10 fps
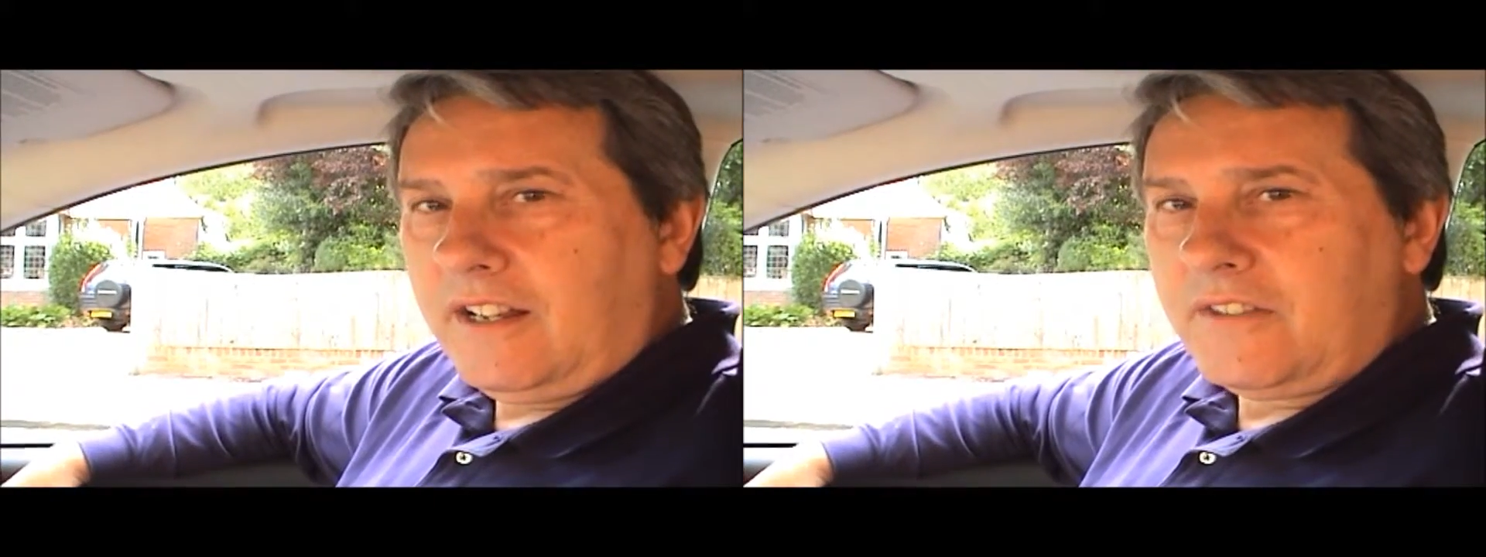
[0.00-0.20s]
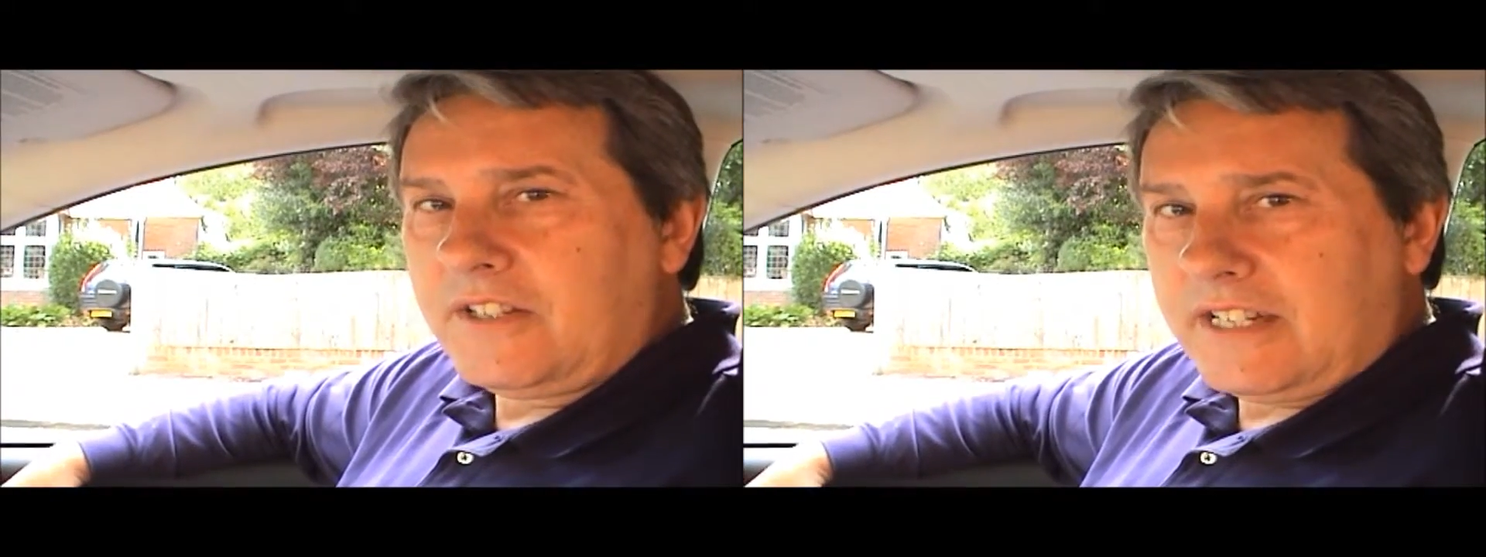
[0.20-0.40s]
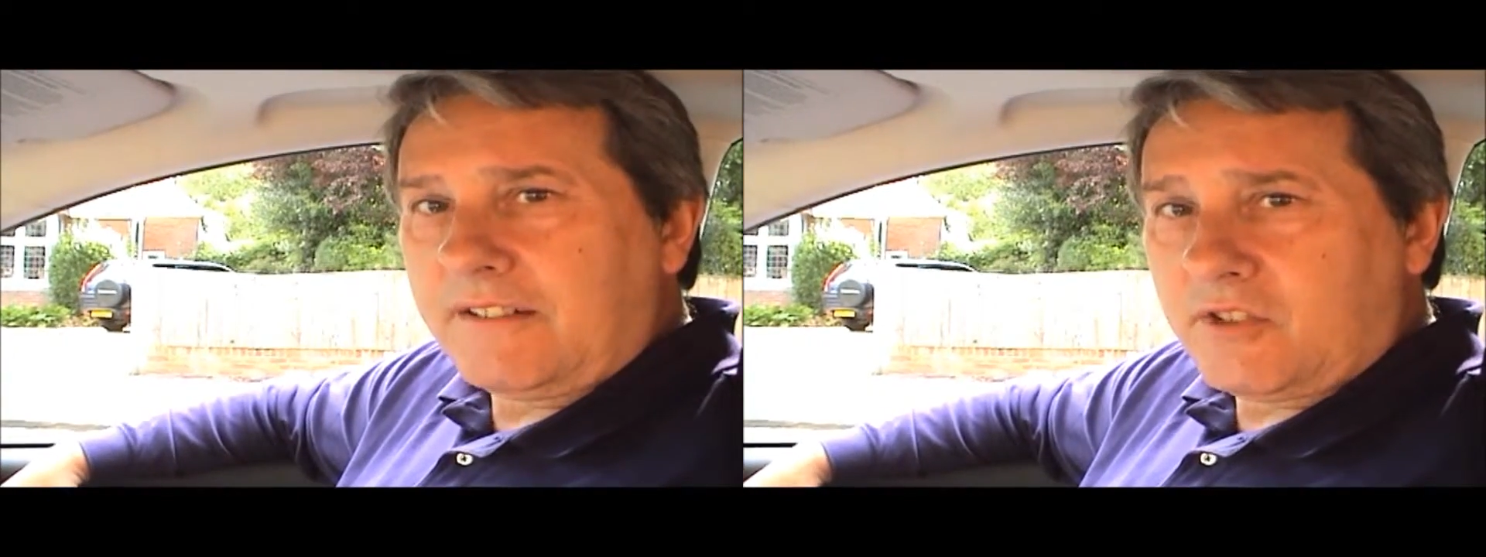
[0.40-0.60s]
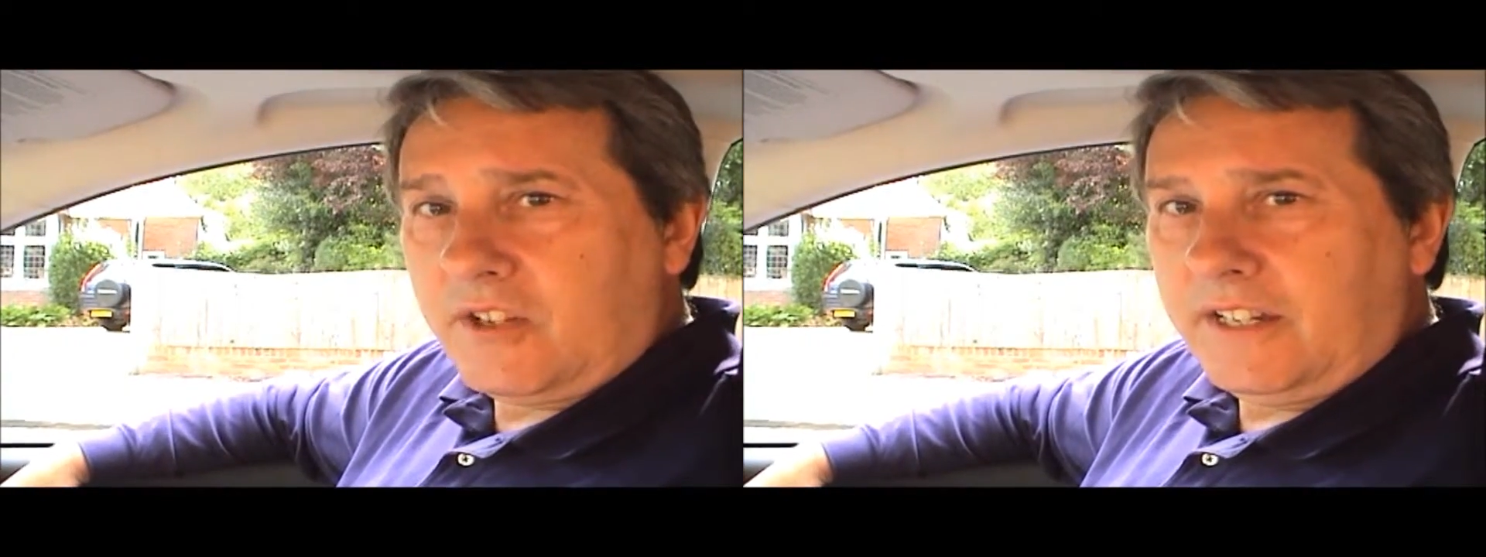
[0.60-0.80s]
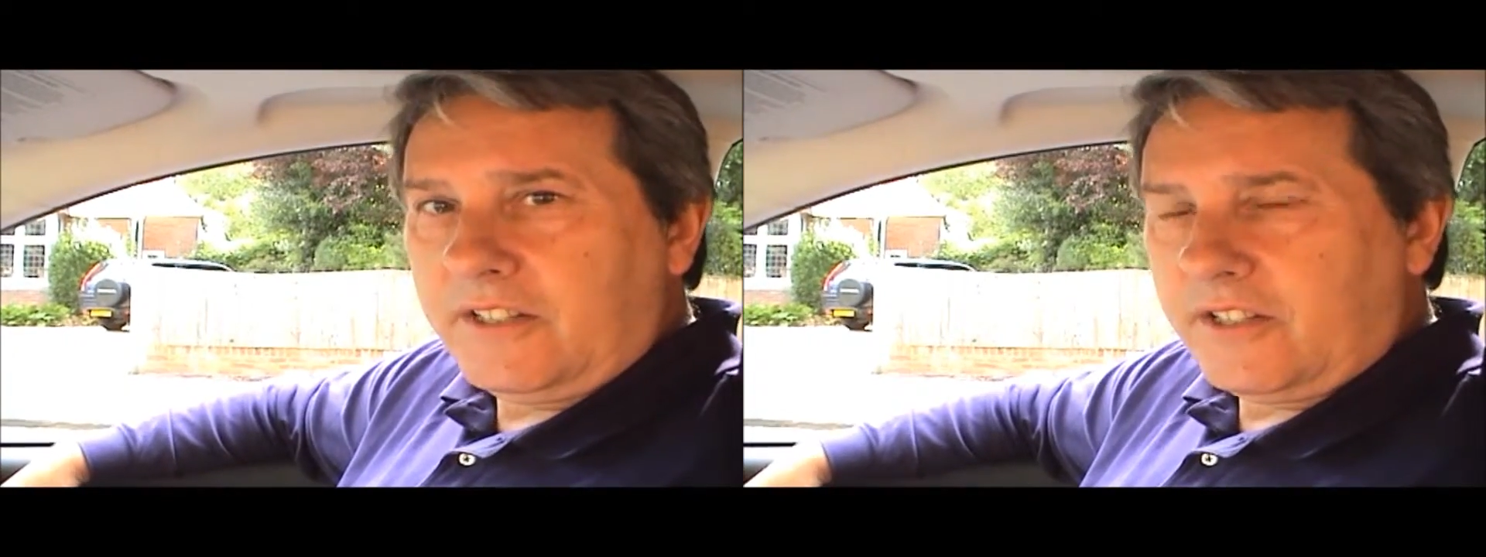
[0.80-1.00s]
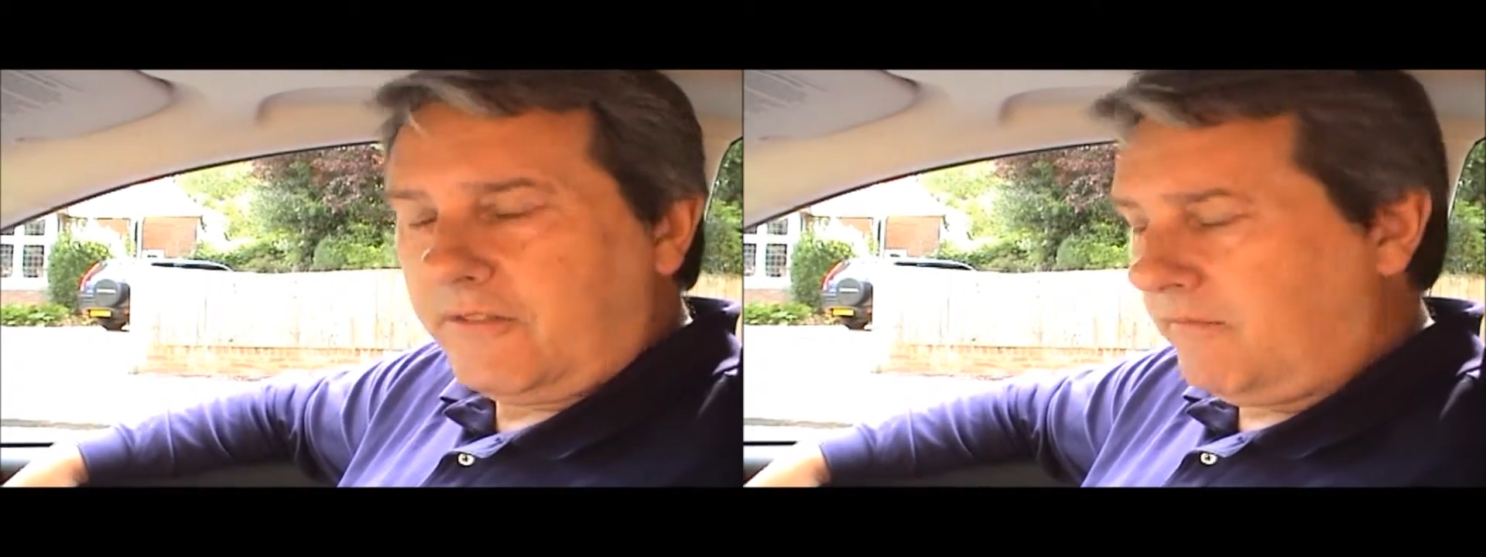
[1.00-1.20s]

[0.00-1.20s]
that I've trained.